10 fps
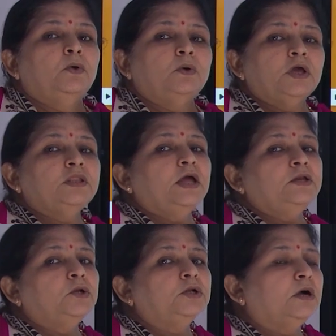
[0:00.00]
Okay,
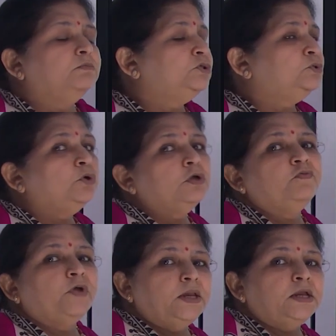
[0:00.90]
then you will come to know.
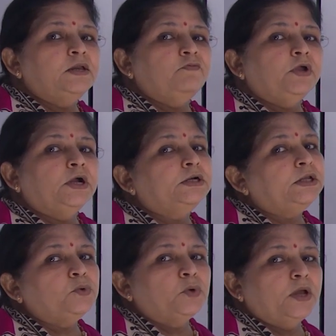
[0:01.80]
If any
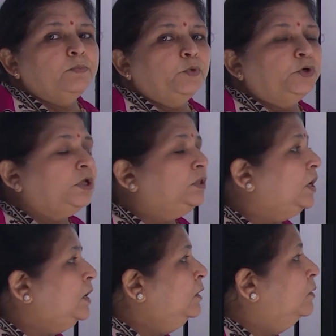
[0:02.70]
difficulty, you can put in
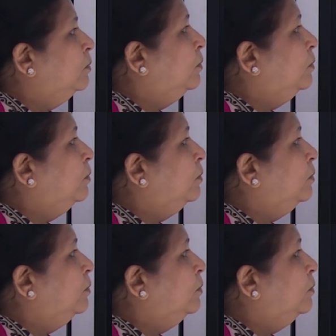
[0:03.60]
the